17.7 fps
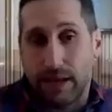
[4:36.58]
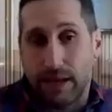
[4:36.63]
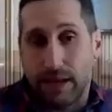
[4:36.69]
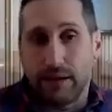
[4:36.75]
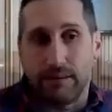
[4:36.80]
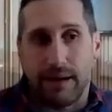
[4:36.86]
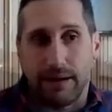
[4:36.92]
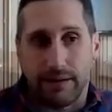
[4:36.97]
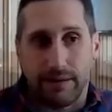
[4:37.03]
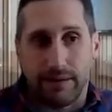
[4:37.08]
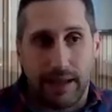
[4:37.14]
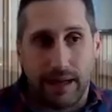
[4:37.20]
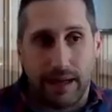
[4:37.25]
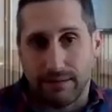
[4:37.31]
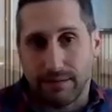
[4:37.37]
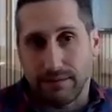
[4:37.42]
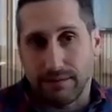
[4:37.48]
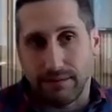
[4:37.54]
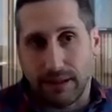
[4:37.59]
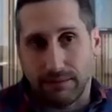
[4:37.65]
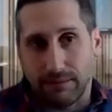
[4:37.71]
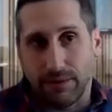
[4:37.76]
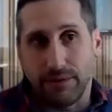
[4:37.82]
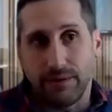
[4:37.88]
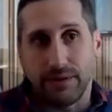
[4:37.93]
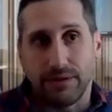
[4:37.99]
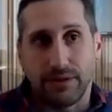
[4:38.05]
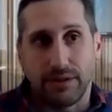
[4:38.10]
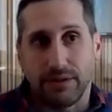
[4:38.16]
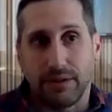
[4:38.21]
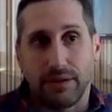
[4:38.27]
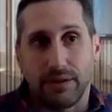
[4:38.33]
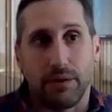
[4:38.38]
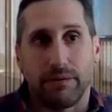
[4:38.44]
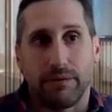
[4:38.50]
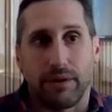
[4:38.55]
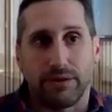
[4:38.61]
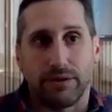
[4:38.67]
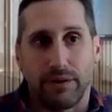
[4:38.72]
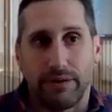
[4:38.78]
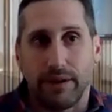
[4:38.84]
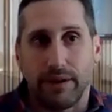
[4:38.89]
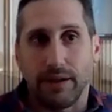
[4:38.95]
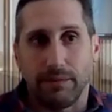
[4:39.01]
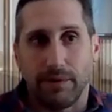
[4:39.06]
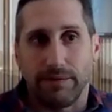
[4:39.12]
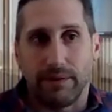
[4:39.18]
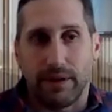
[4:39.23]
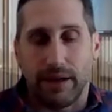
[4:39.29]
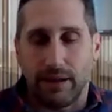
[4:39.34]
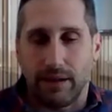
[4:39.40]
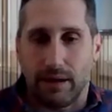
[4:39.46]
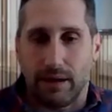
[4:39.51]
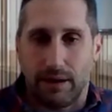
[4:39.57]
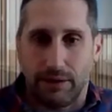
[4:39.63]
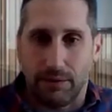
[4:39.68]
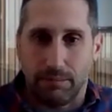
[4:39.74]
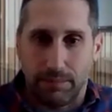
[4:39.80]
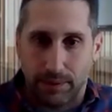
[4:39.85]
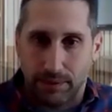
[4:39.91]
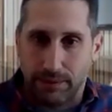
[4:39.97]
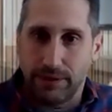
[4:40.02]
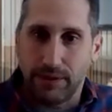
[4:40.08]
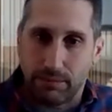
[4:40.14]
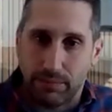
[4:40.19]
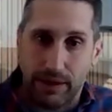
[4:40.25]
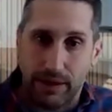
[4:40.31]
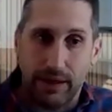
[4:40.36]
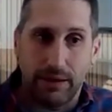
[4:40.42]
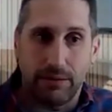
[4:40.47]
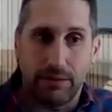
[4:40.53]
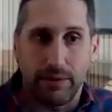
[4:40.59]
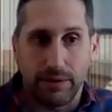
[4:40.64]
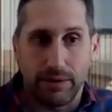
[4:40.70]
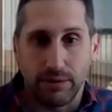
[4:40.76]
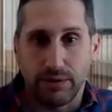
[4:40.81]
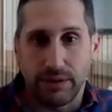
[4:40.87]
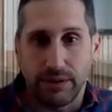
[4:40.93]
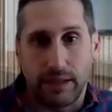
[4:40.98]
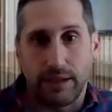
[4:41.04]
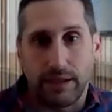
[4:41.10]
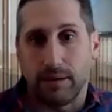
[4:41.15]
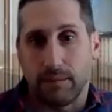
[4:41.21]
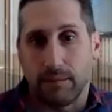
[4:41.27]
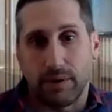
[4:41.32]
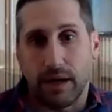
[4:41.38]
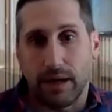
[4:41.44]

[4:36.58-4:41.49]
rally around. And that really is just the overarching thing of like, are you building a brand or are you selling a